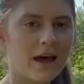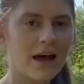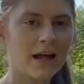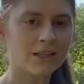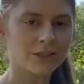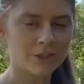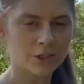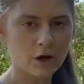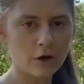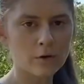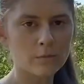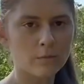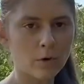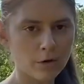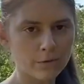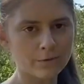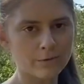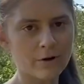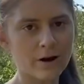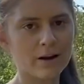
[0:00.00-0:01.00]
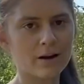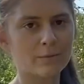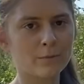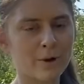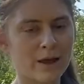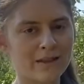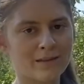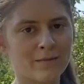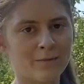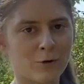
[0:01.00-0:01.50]
and show more freedom
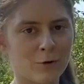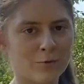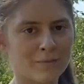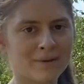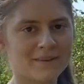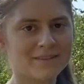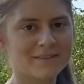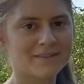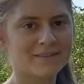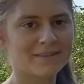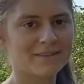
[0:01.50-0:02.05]
in the movements.